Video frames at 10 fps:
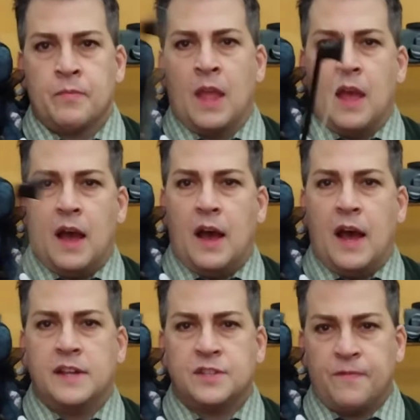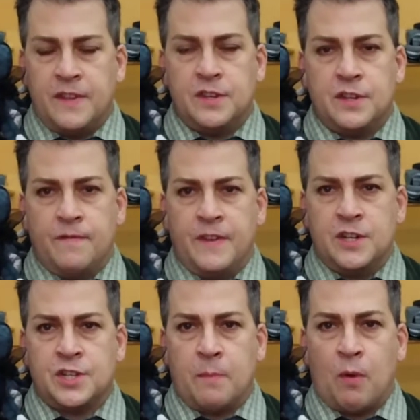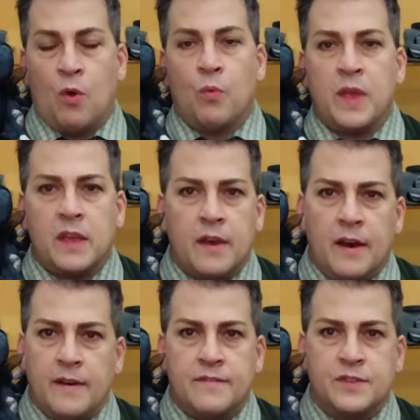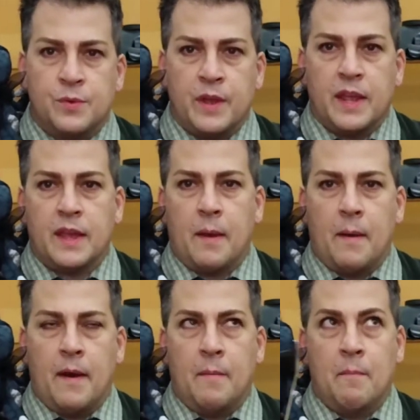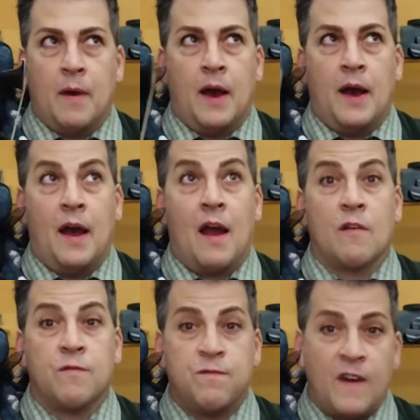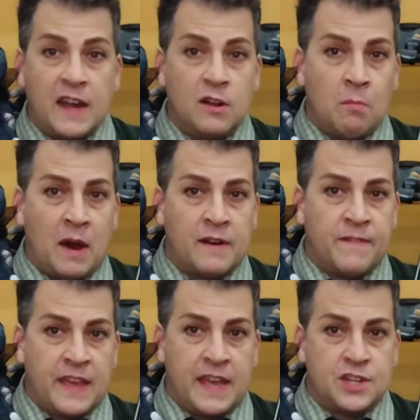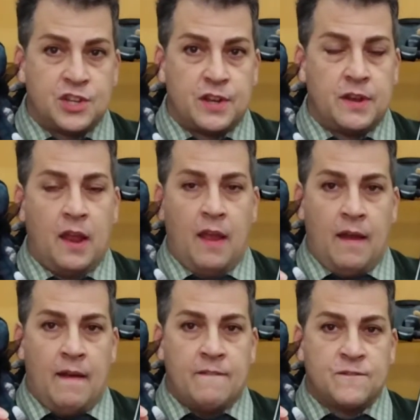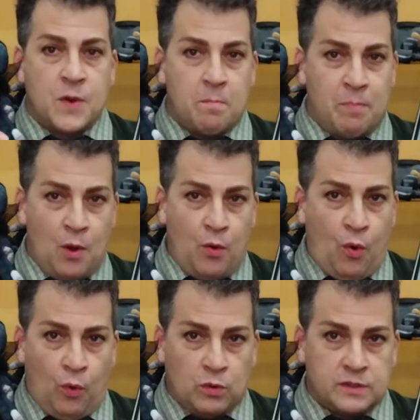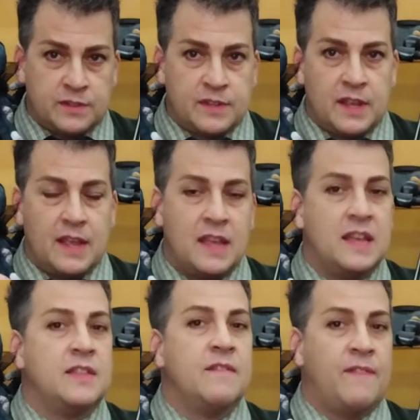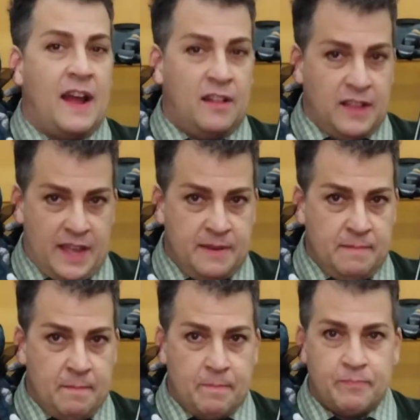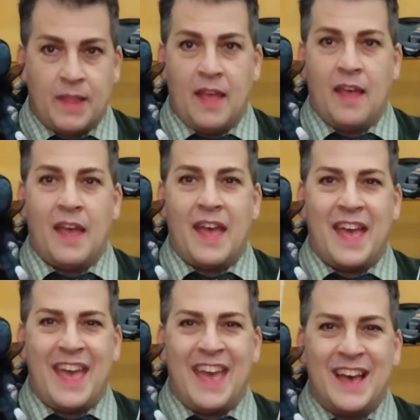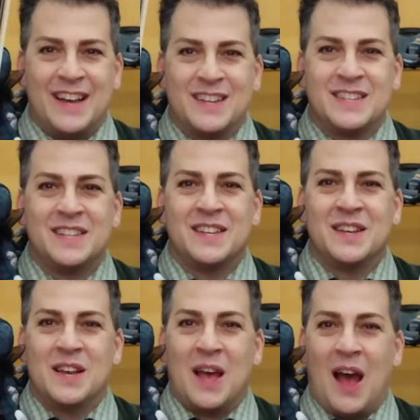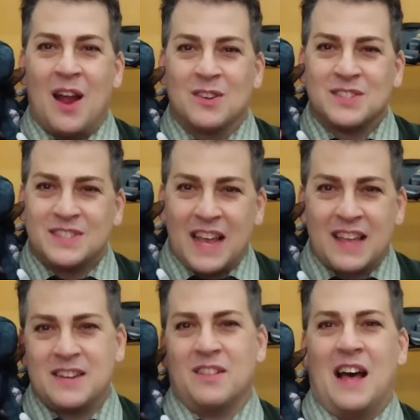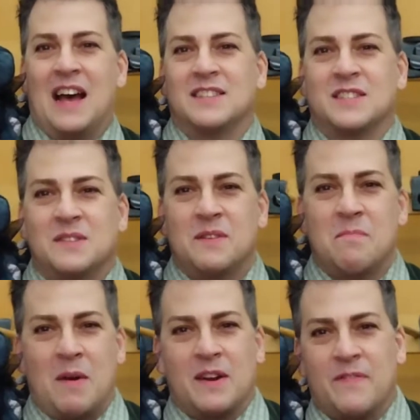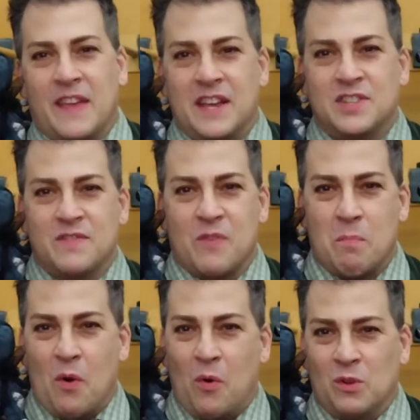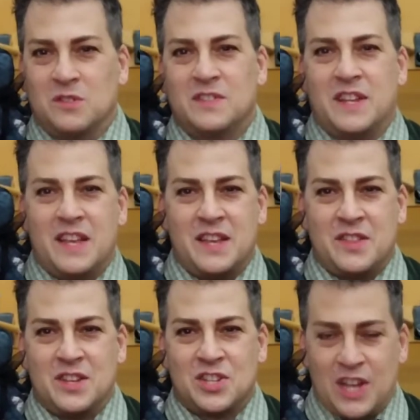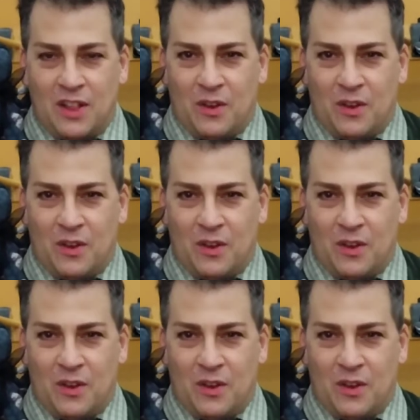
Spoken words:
I just finished up a week of doing our final modification for bow holds in the violin, and our second to last modification for bow holds in the cello.